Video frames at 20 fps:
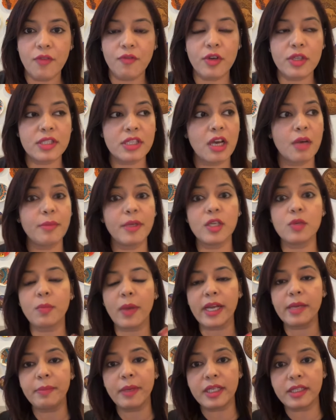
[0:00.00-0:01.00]
For some, it
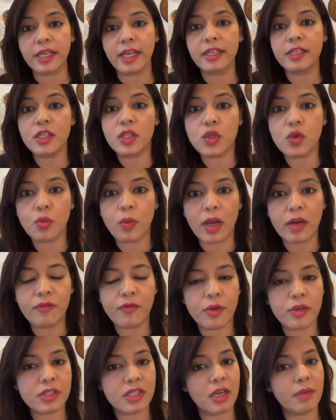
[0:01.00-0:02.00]
might be 10:1.
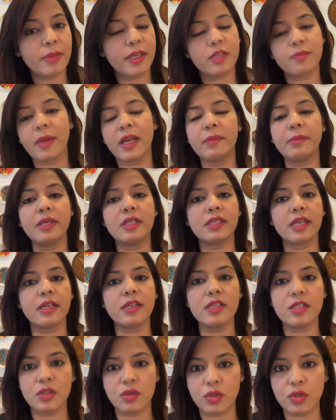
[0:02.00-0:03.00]
For some, it might be
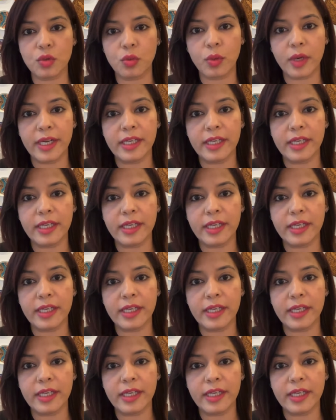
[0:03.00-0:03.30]
10:2.